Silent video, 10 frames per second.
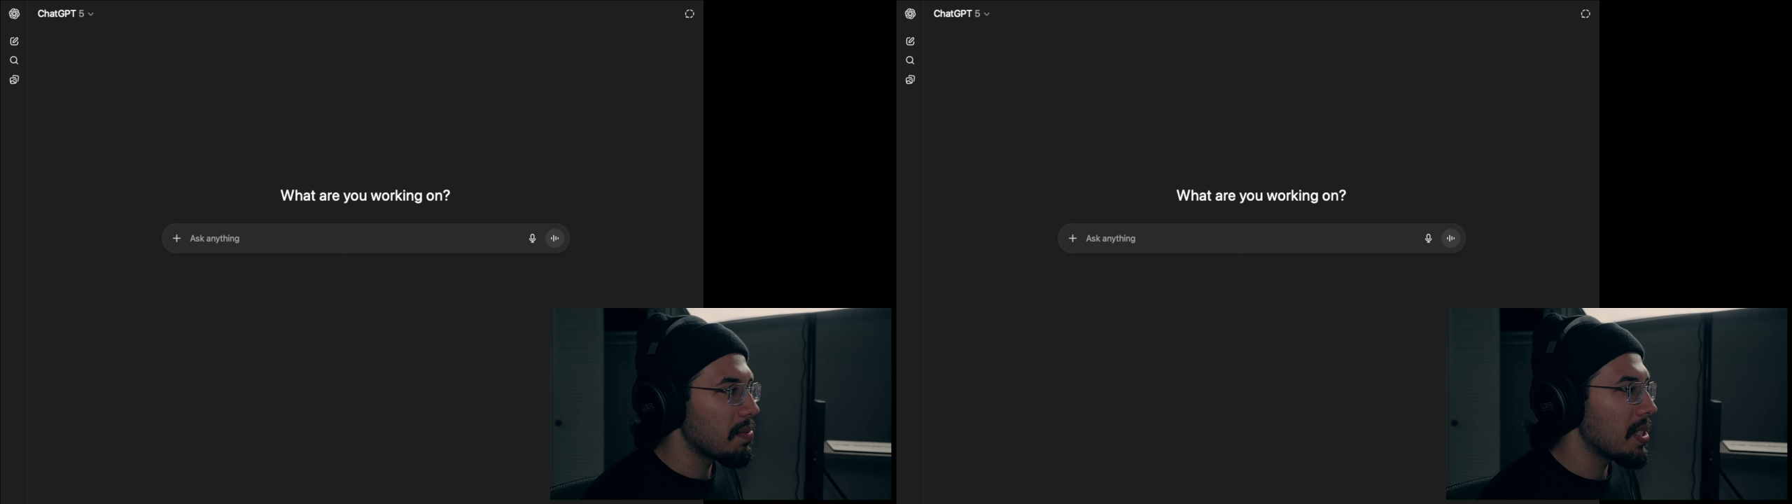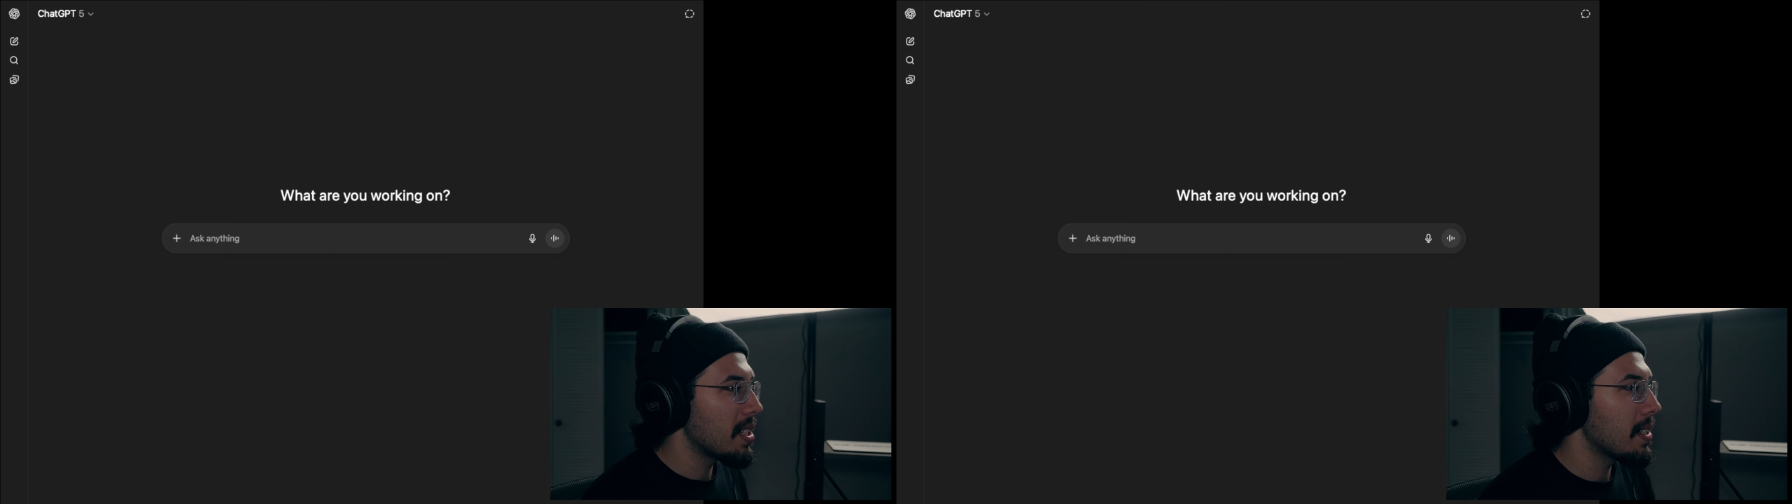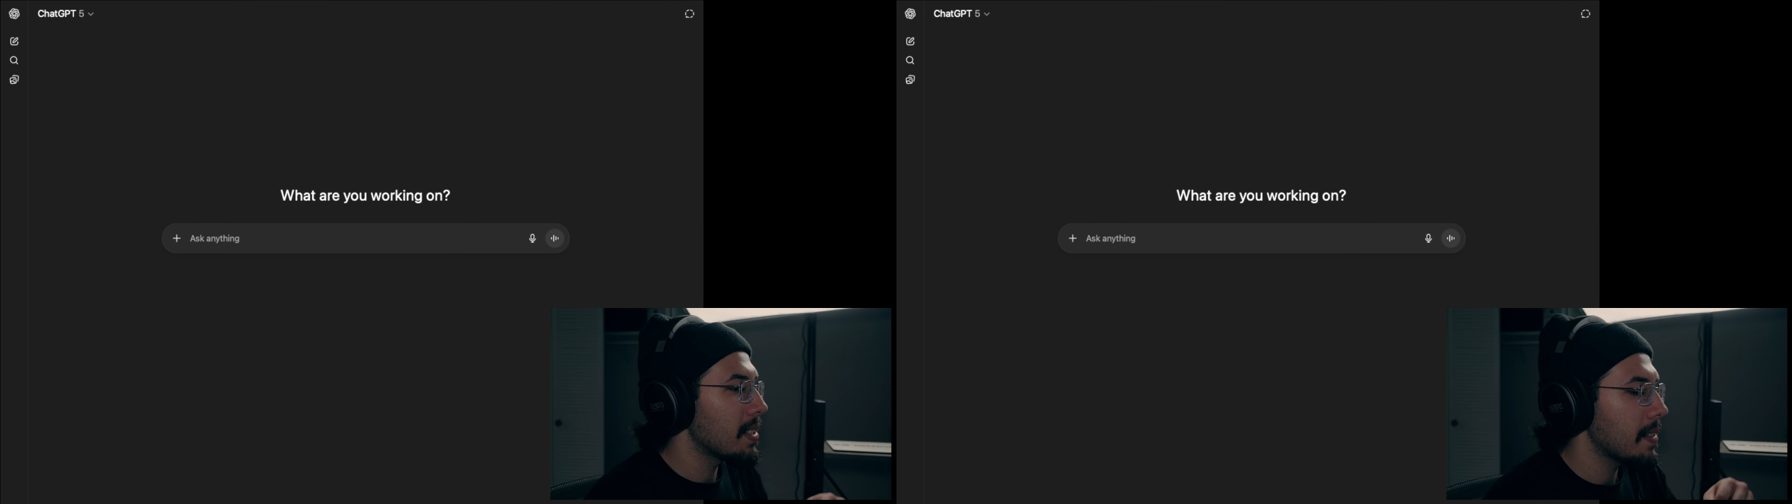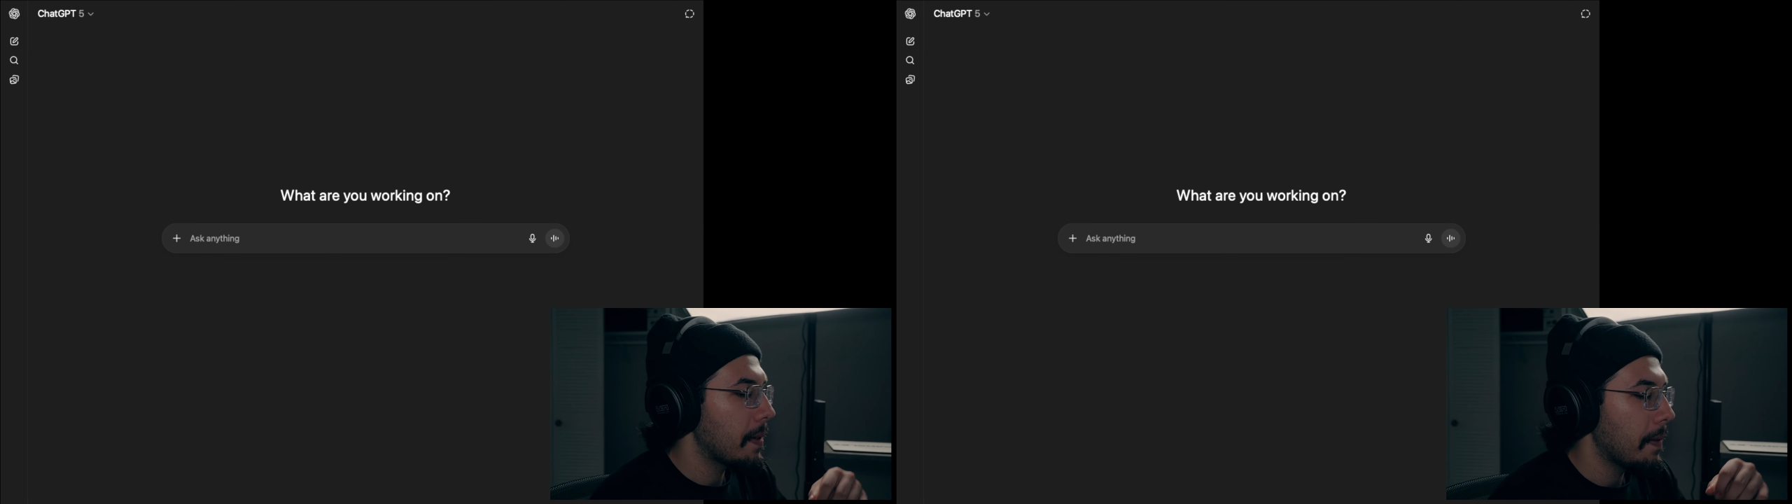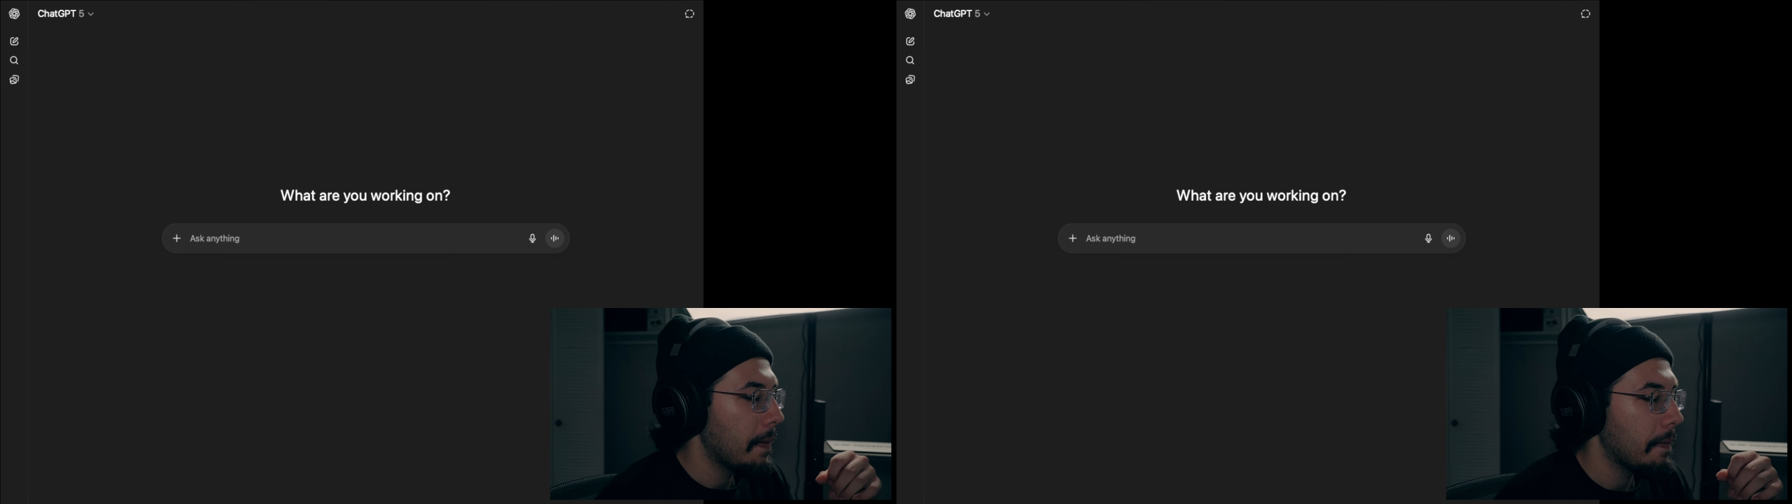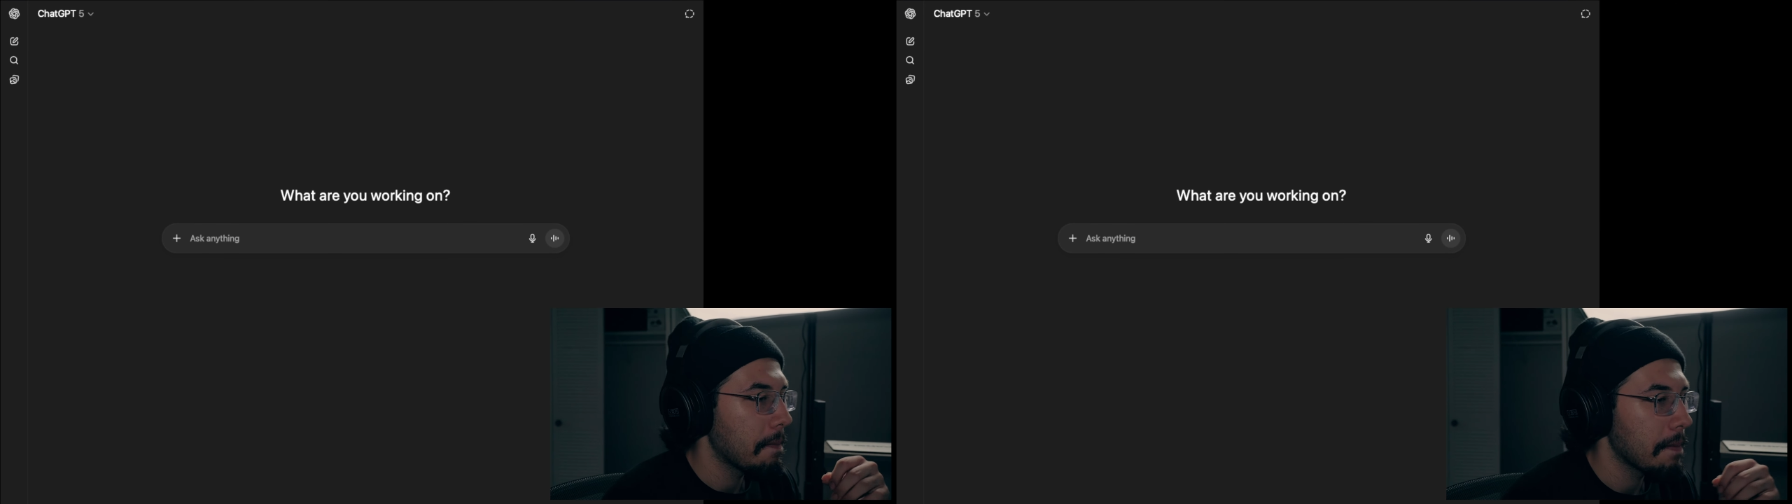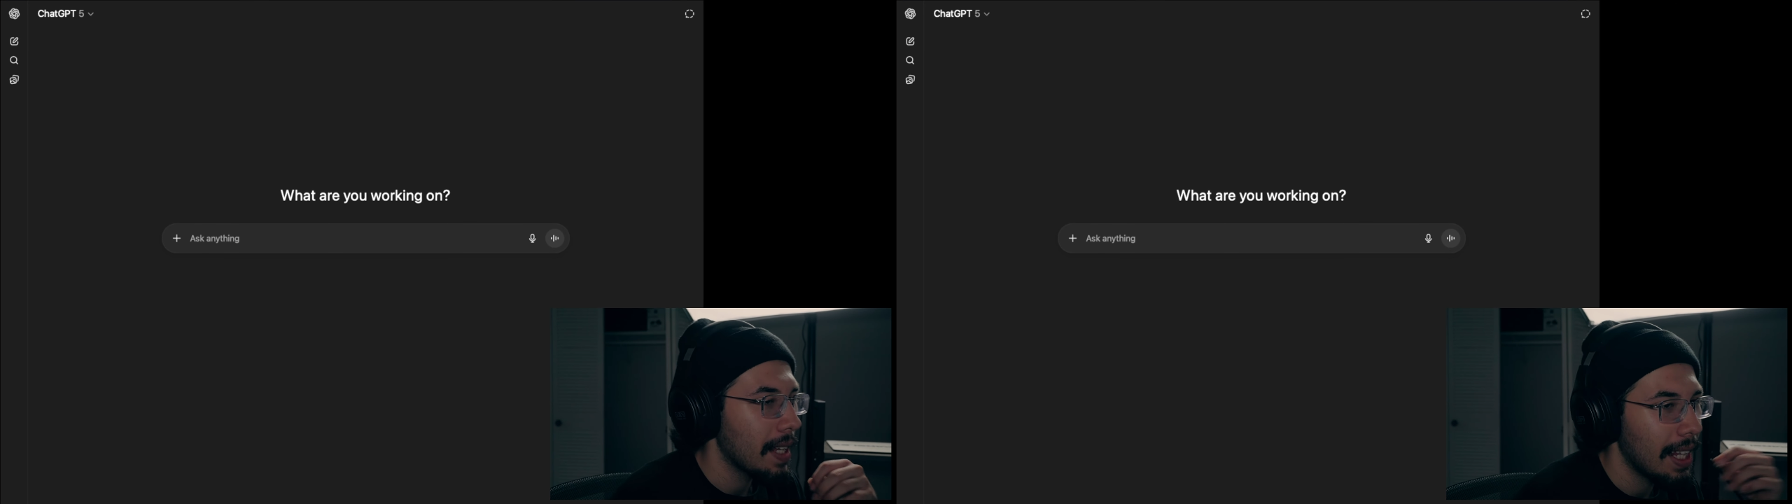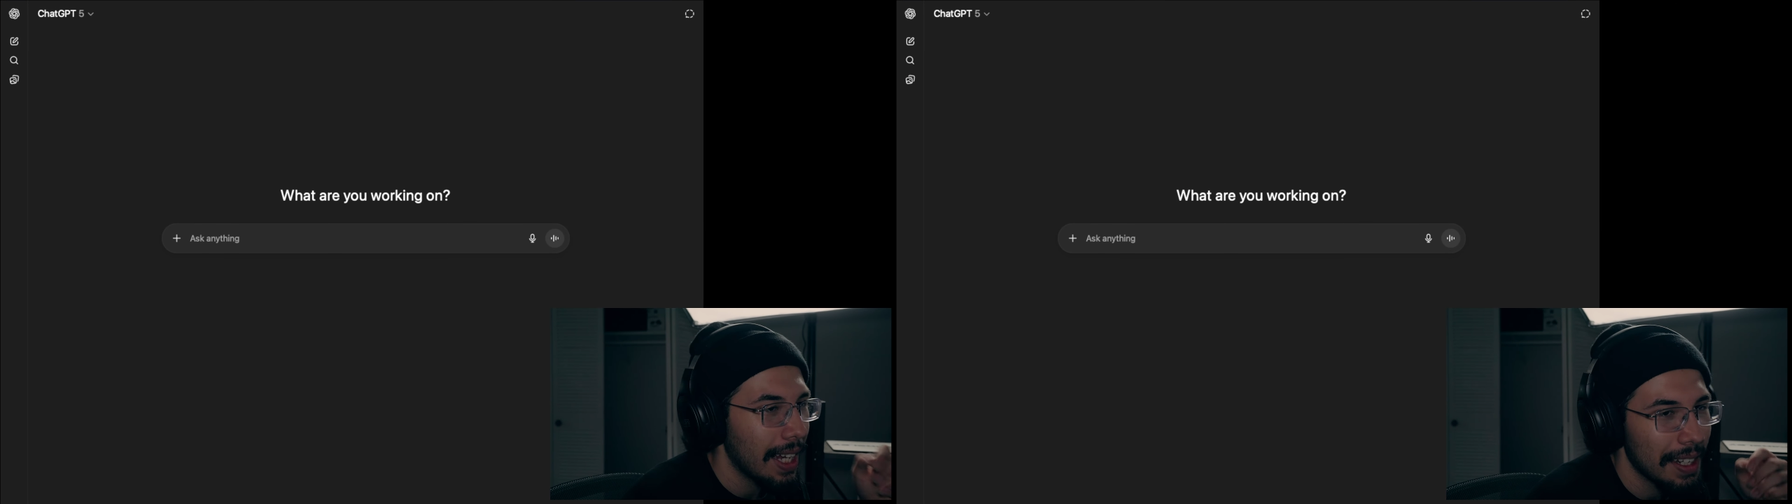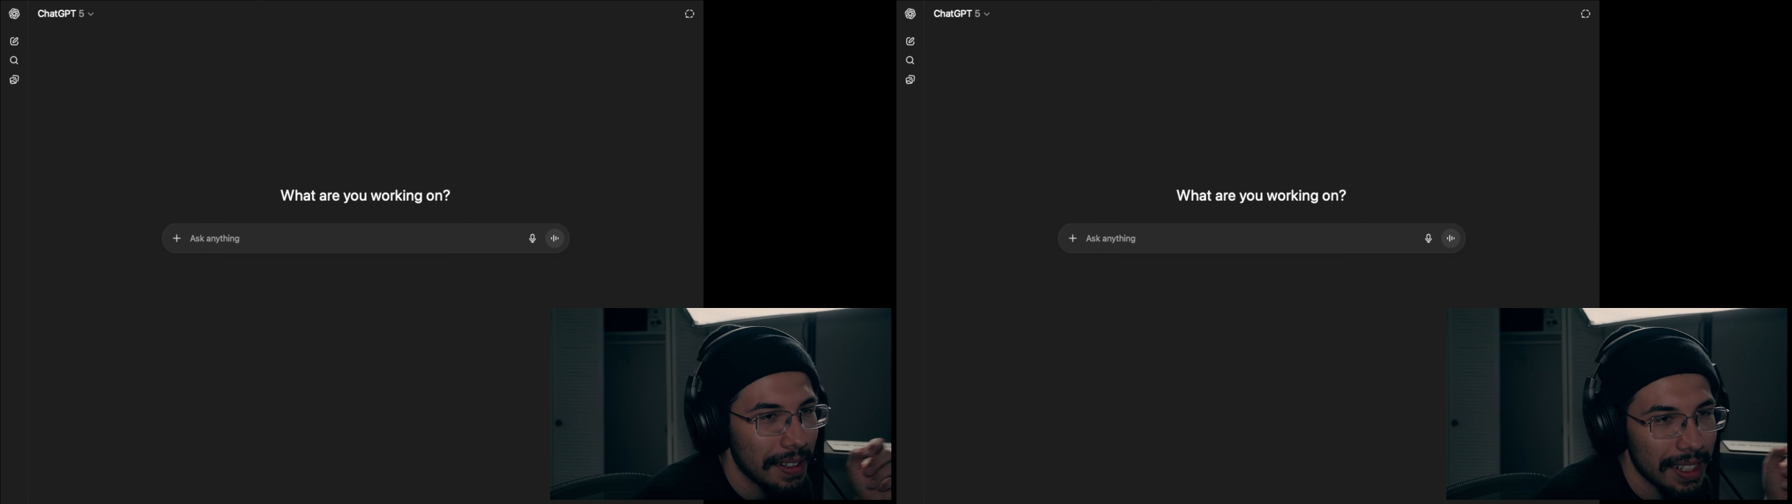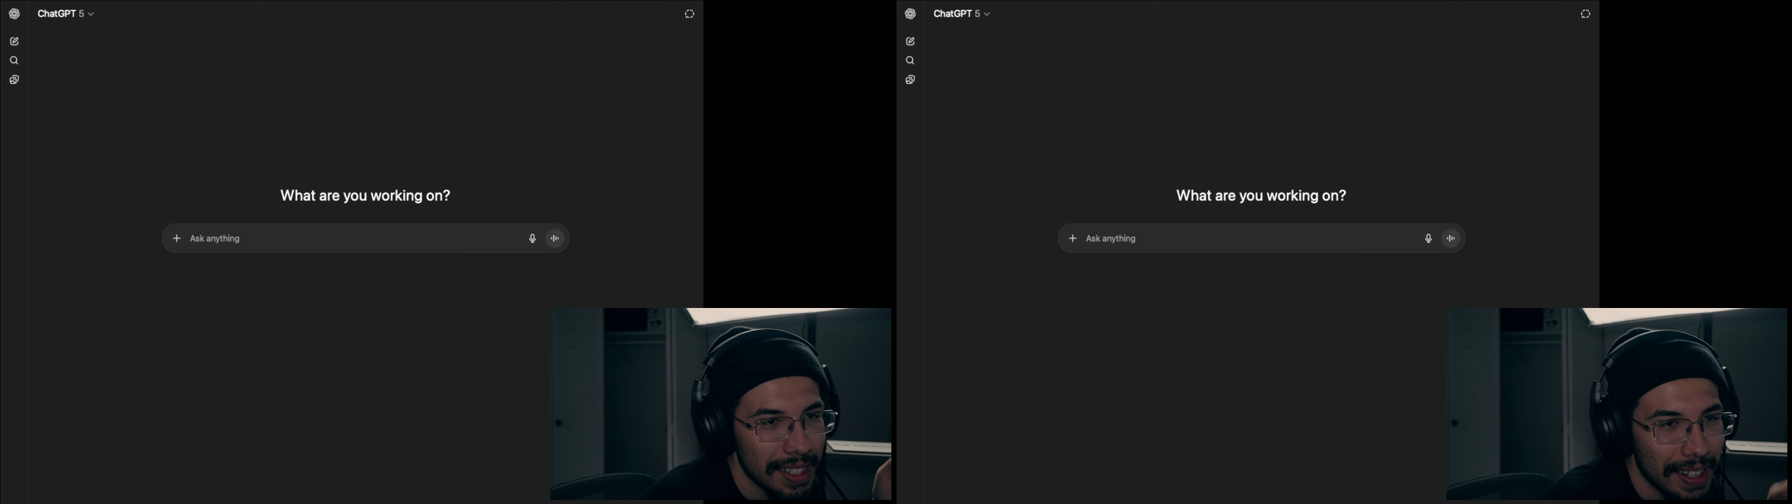because I like
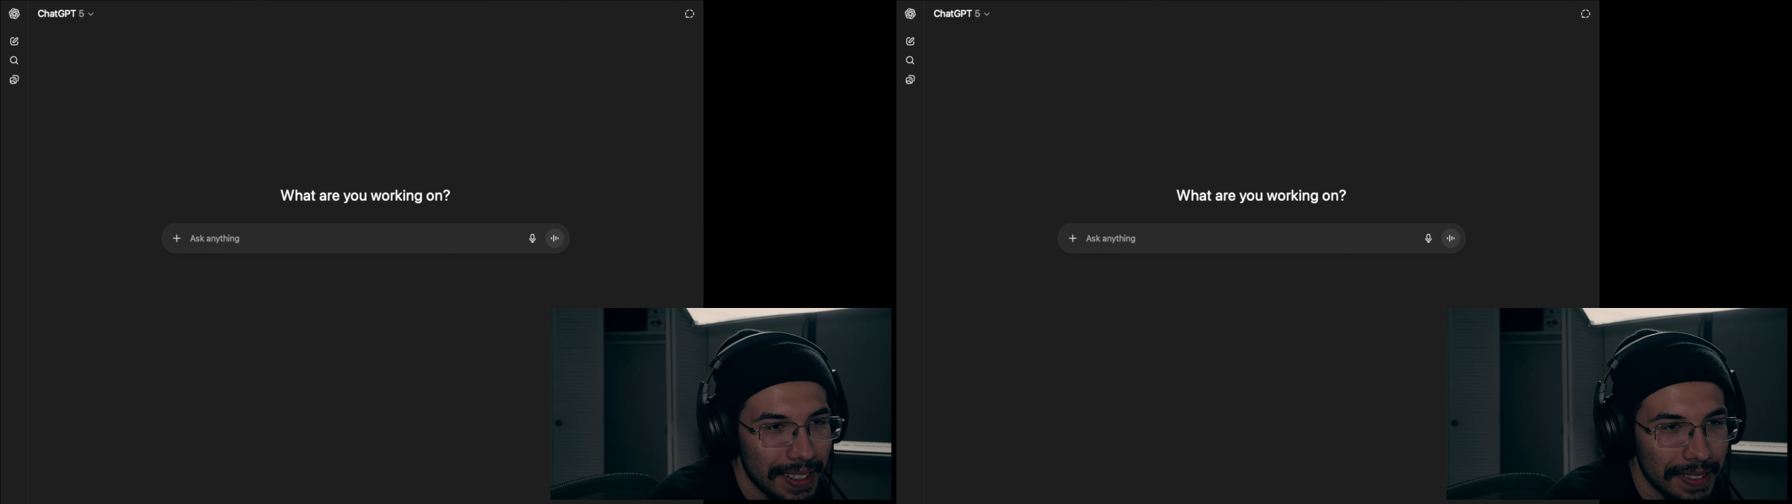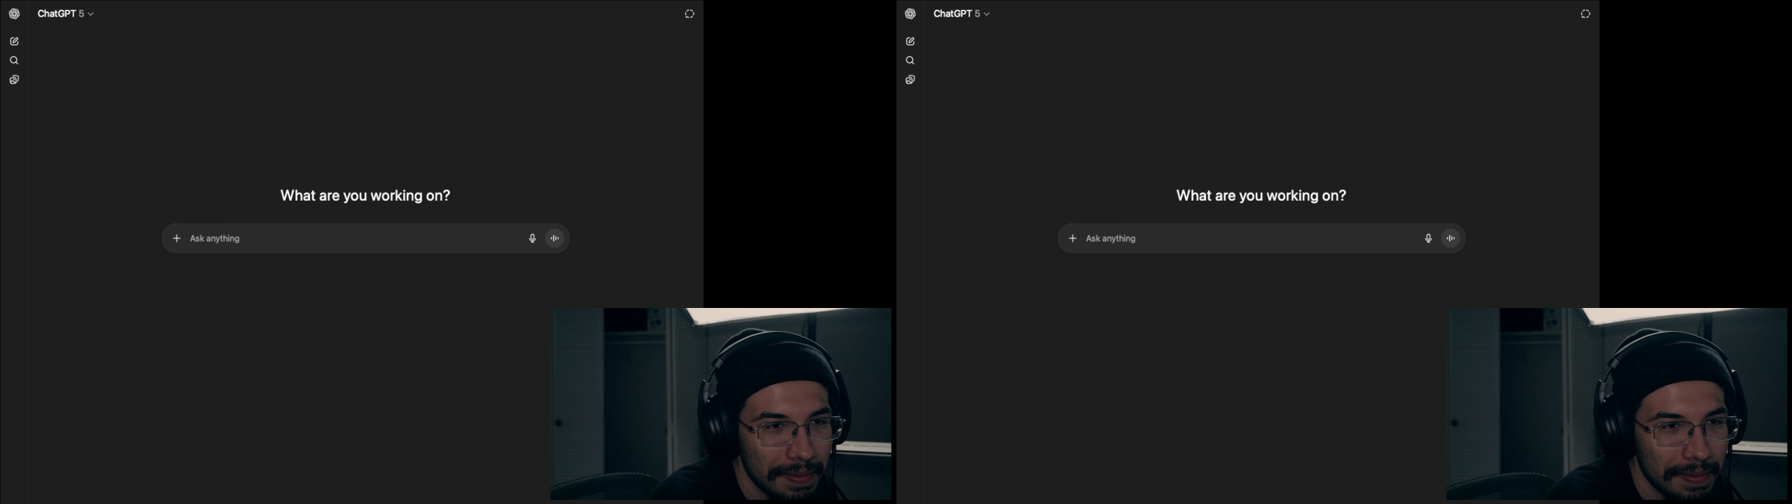hearing it talk.